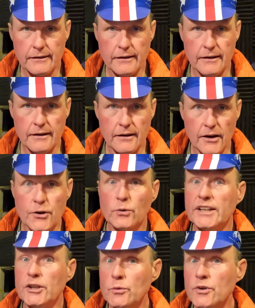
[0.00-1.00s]
and
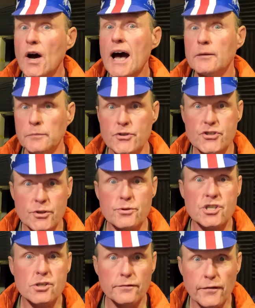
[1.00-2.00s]
only you know how much you
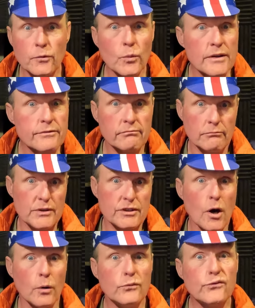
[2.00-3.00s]
suffer with
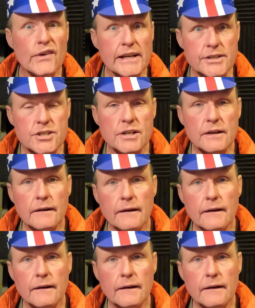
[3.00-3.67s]
cold feet.